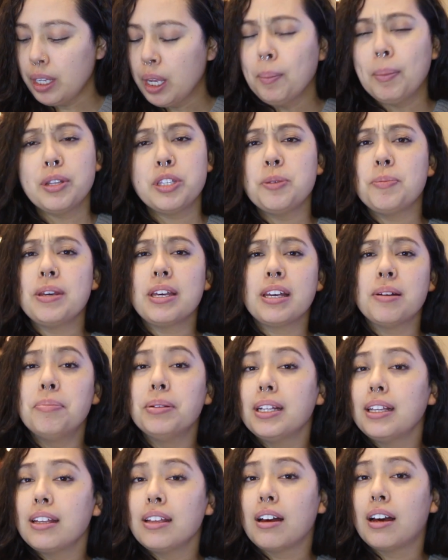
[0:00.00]
But to be
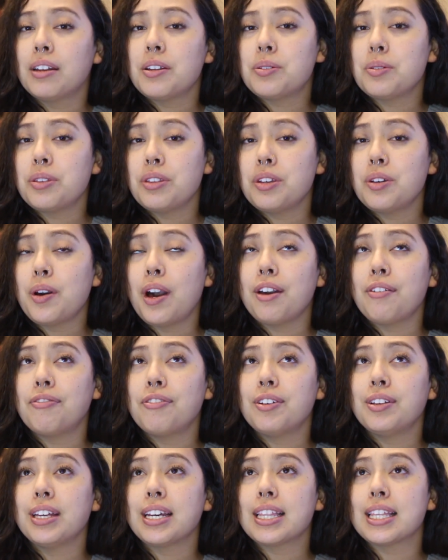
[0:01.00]
completely honest with you, I
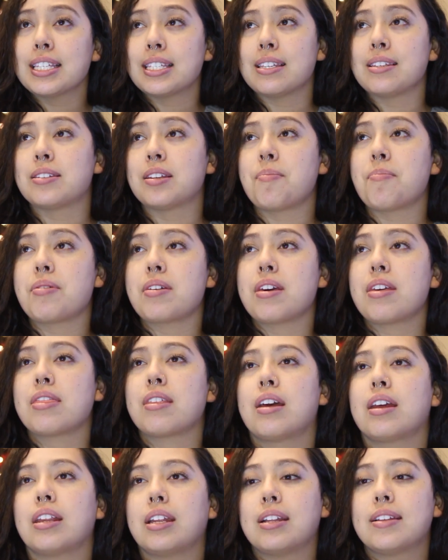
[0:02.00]
feel like this is something
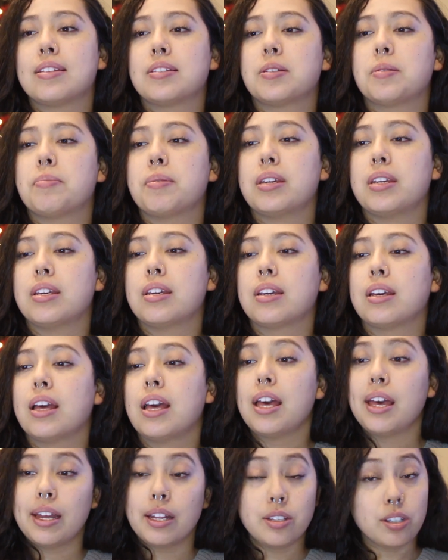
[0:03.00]
that needs to be
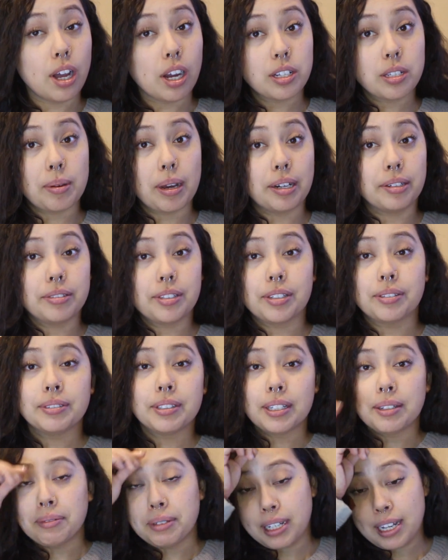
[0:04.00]
talked about
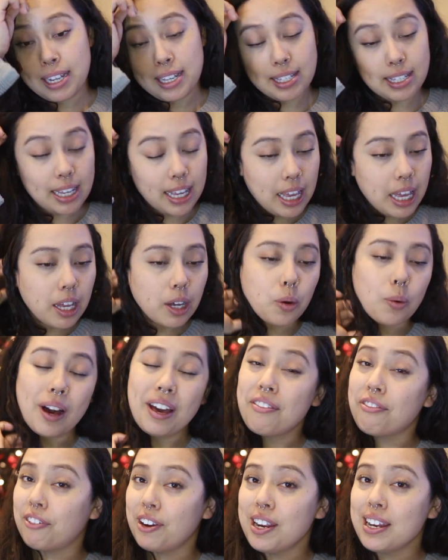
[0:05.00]
because
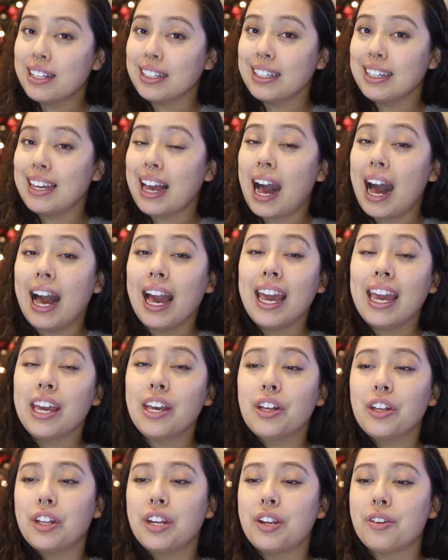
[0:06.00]
quite frankly,
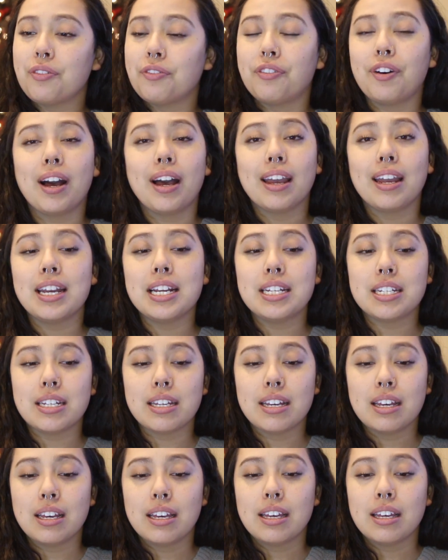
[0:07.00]
I couldn't find
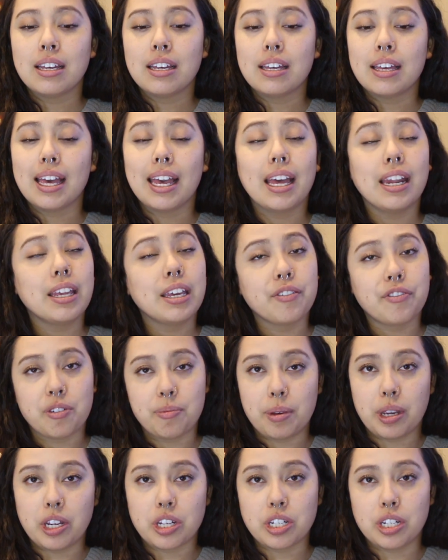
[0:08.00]
any
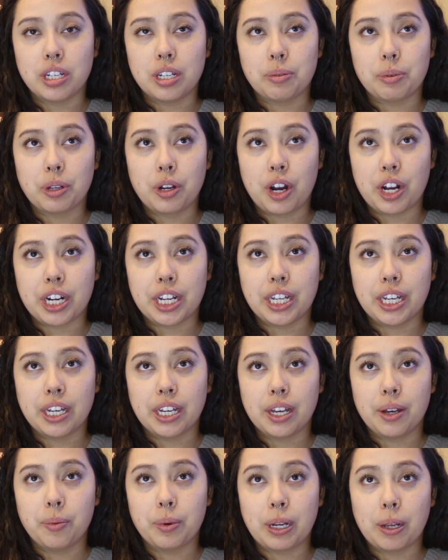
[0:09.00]
information regarding
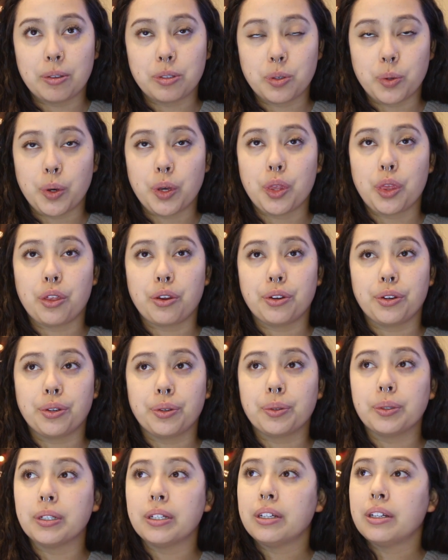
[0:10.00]
what I was going
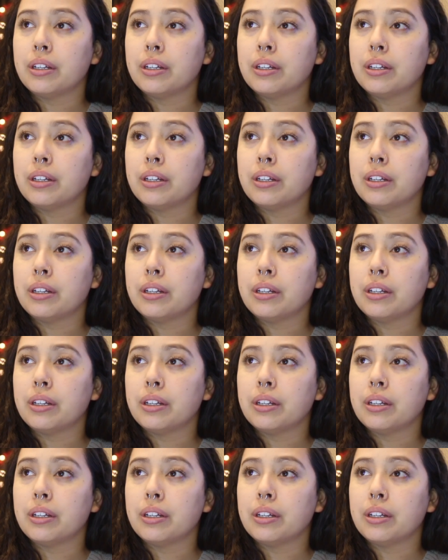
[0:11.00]
through.